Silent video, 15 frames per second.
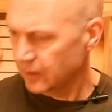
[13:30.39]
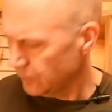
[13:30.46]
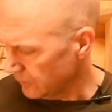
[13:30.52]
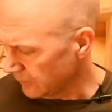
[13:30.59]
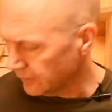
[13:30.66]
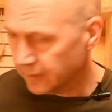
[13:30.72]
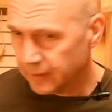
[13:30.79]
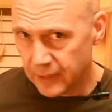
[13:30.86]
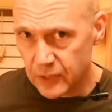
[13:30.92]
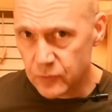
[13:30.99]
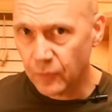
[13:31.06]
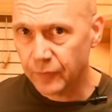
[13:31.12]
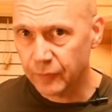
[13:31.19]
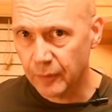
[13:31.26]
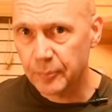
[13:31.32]
Well, here's
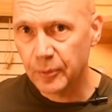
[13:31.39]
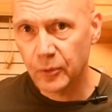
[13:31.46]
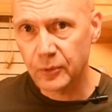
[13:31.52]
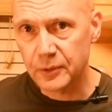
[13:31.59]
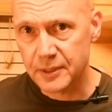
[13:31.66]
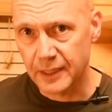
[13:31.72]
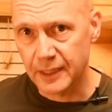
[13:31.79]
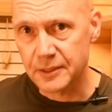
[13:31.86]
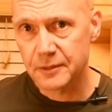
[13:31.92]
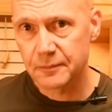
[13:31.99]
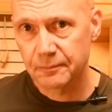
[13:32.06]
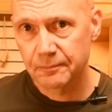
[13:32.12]
what the report says.